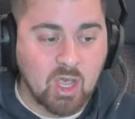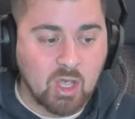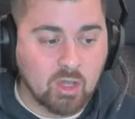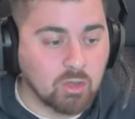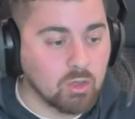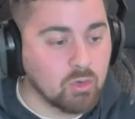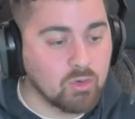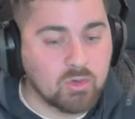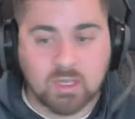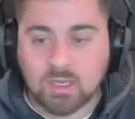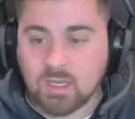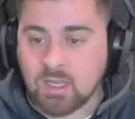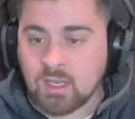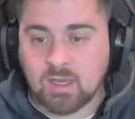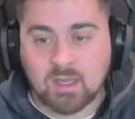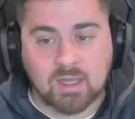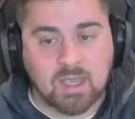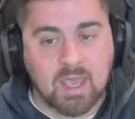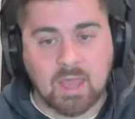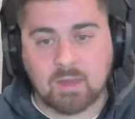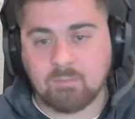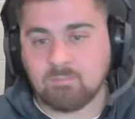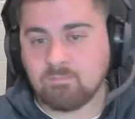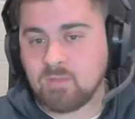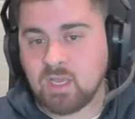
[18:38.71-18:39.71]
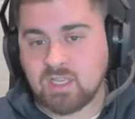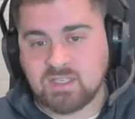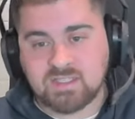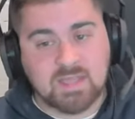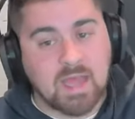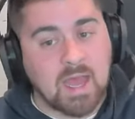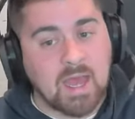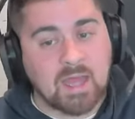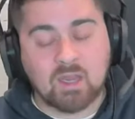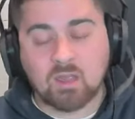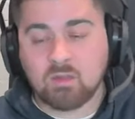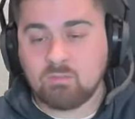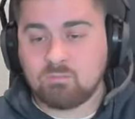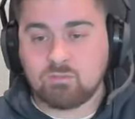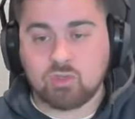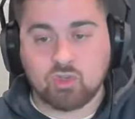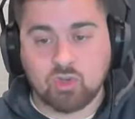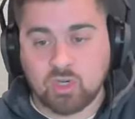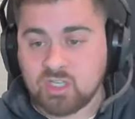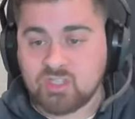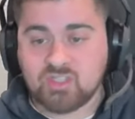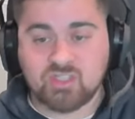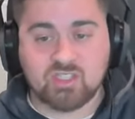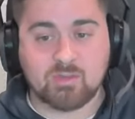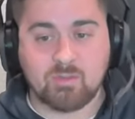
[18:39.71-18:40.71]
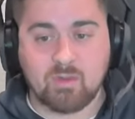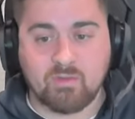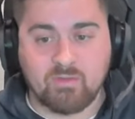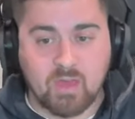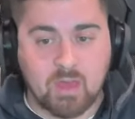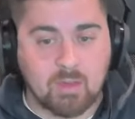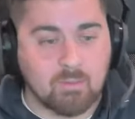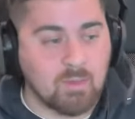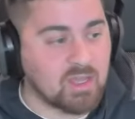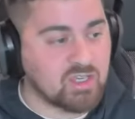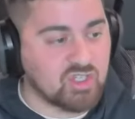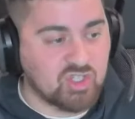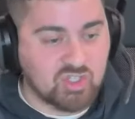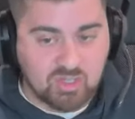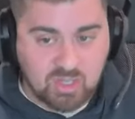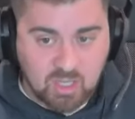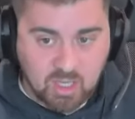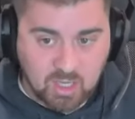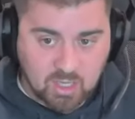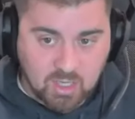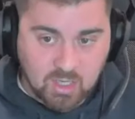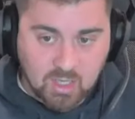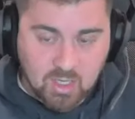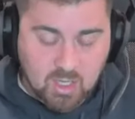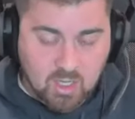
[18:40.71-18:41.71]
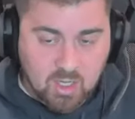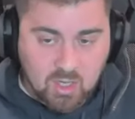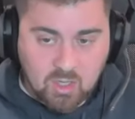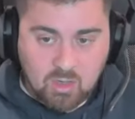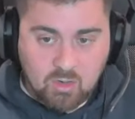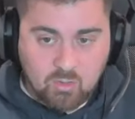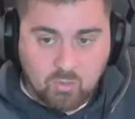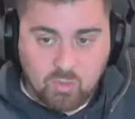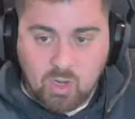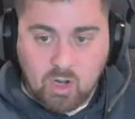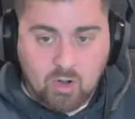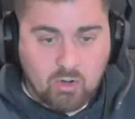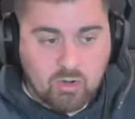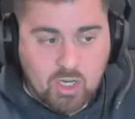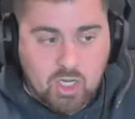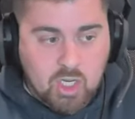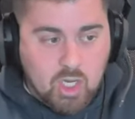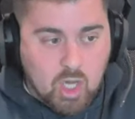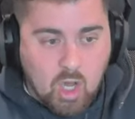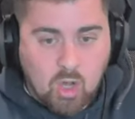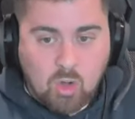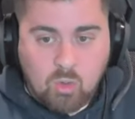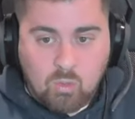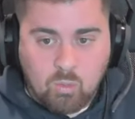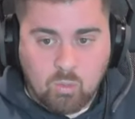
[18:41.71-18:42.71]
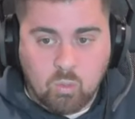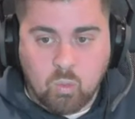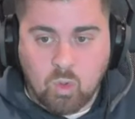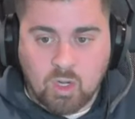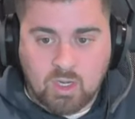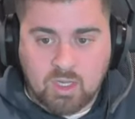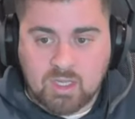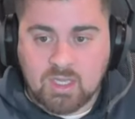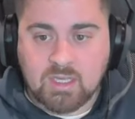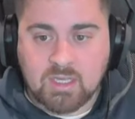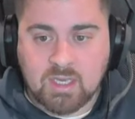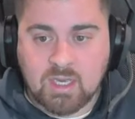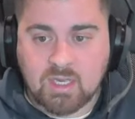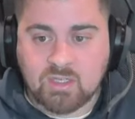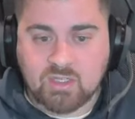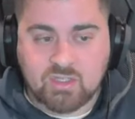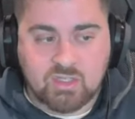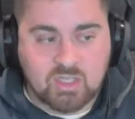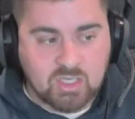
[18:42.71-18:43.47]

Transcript: Luukkonen, again, it's not a criticism of him. I just think we already know what he is.